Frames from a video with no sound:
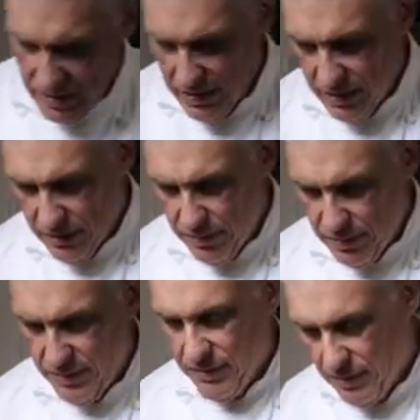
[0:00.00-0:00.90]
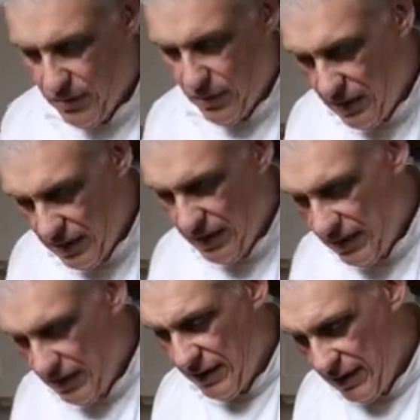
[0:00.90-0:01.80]
I can put some more.
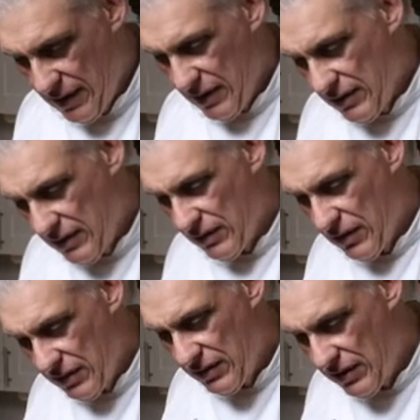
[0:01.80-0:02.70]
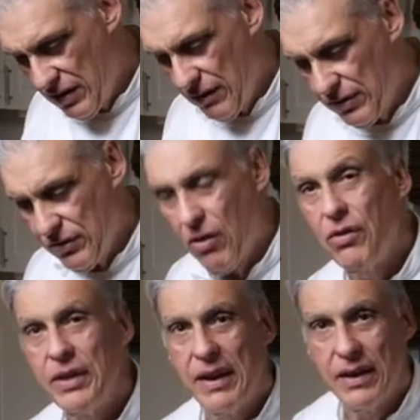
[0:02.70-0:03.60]
As long as it covers
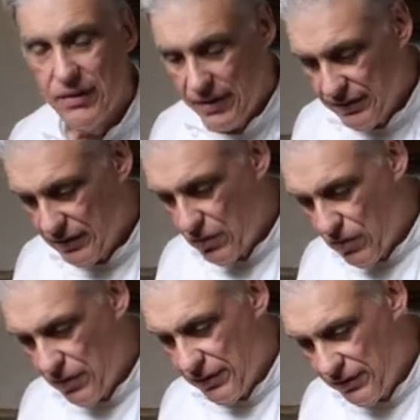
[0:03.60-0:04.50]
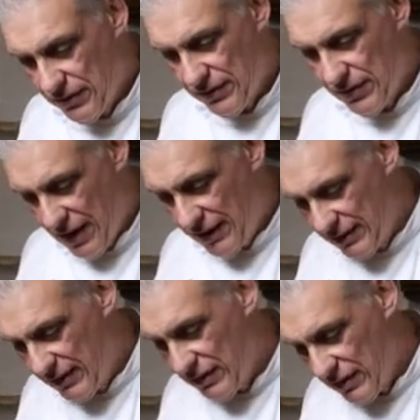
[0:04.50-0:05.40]
all the areas, the corners, the
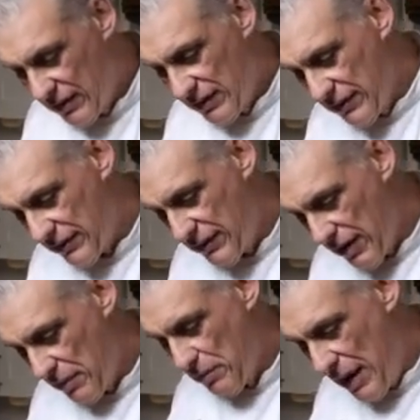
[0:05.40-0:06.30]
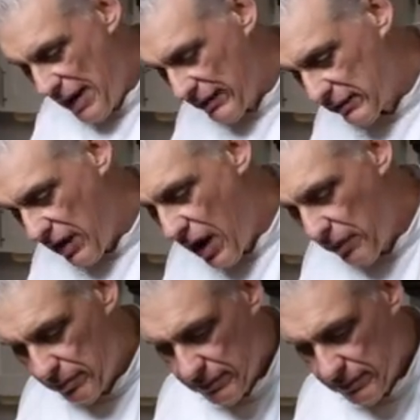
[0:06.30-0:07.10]
sides, front, back, top.